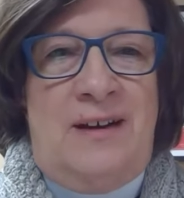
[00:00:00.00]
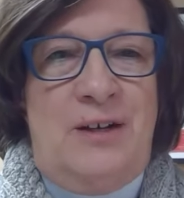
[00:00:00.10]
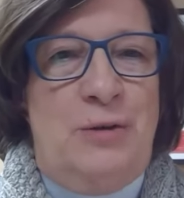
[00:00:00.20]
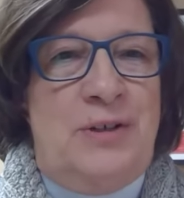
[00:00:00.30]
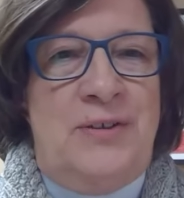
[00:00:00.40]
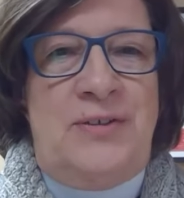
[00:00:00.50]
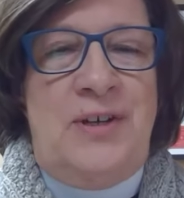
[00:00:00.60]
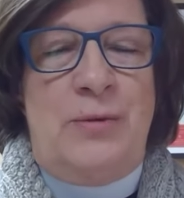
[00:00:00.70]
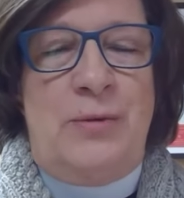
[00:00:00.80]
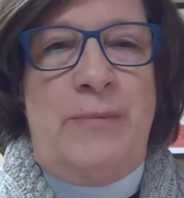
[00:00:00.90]
You can
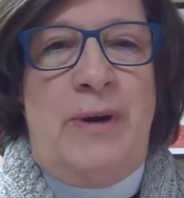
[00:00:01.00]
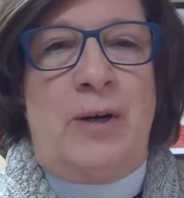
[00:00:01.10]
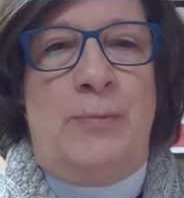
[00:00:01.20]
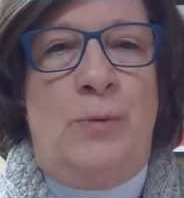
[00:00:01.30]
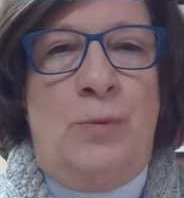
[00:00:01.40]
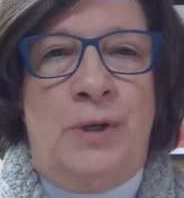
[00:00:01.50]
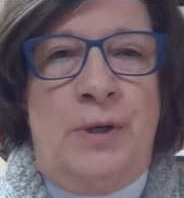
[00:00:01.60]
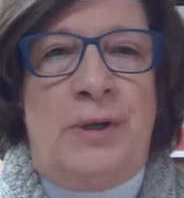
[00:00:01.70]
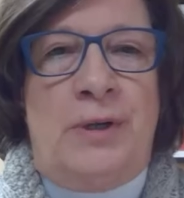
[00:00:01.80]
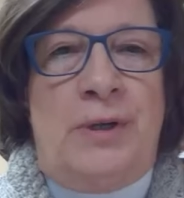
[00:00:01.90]
see the remarkable
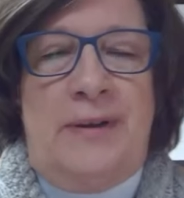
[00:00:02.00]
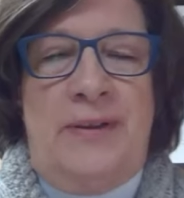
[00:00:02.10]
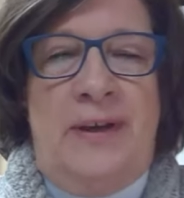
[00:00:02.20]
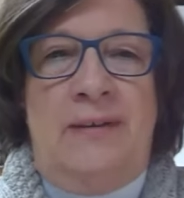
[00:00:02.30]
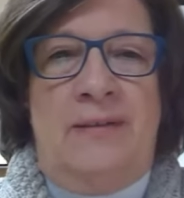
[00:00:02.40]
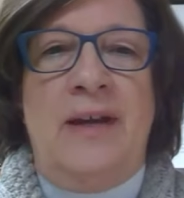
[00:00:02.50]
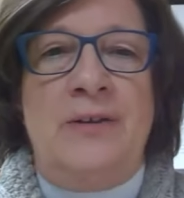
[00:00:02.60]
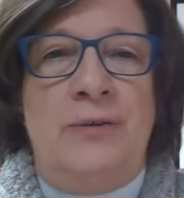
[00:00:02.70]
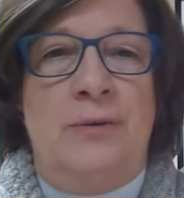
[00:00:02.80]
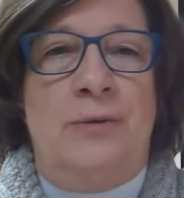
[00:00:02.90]
work that they
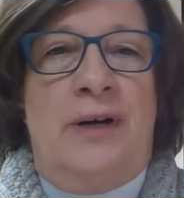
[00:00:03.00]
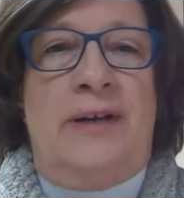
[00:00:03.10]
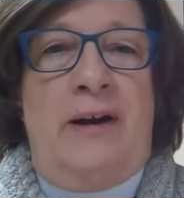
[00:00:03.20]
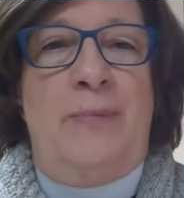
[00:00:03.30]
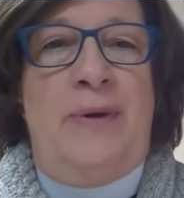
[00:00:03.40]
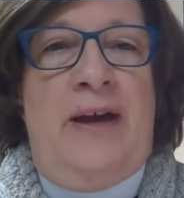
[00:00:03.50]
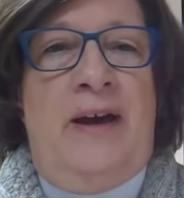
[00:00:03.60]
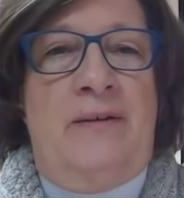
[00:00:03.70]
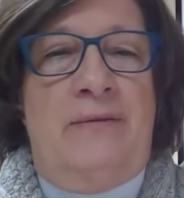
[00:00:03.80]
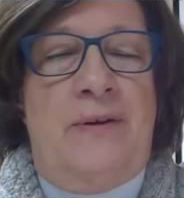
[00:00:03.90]
do on our
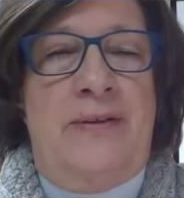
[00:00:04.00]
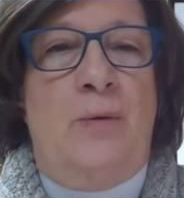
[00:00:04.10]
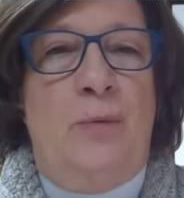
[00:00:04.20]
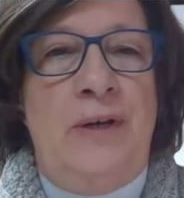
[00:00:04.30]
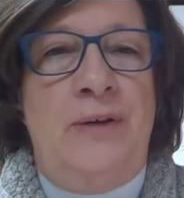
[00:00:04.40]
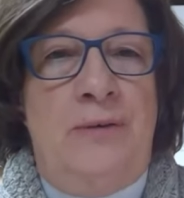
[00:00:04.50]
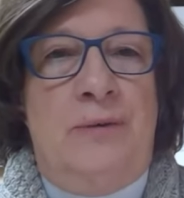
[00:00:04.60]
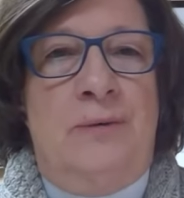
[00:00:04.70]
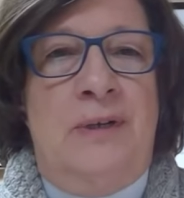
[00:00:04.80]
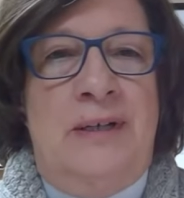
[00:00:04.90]
behalf and that we
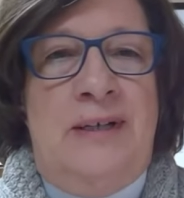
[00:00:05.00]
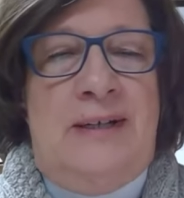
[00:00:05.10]
do